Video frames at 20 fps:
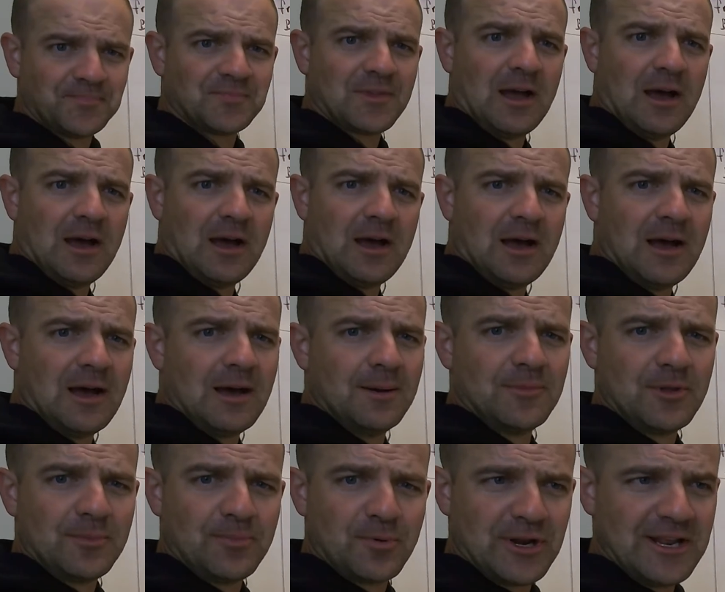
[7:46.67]
They're
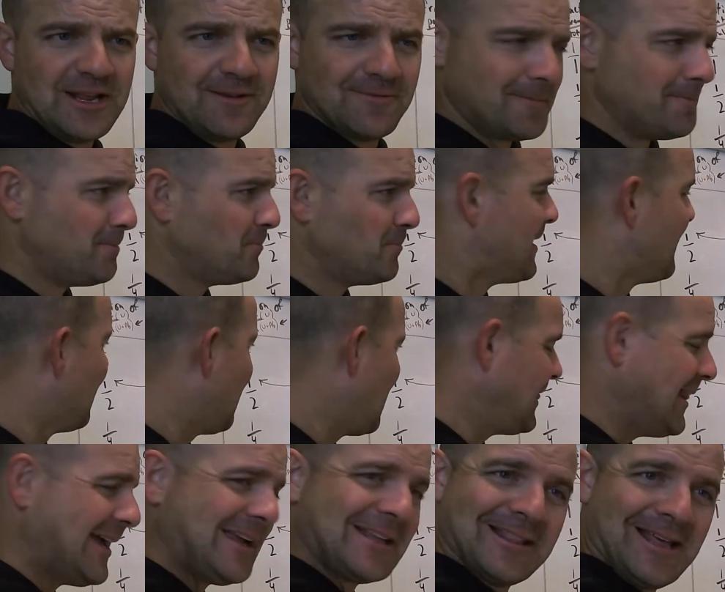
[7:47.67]
pretty even. I
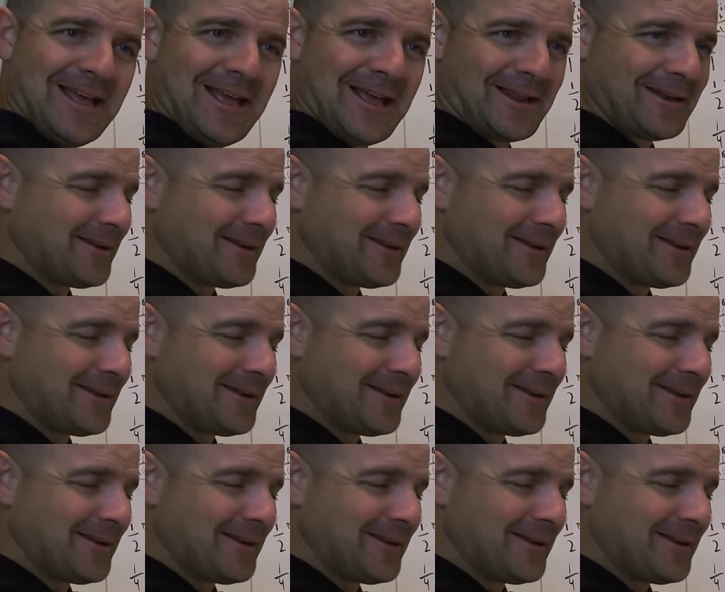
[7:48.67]
like that.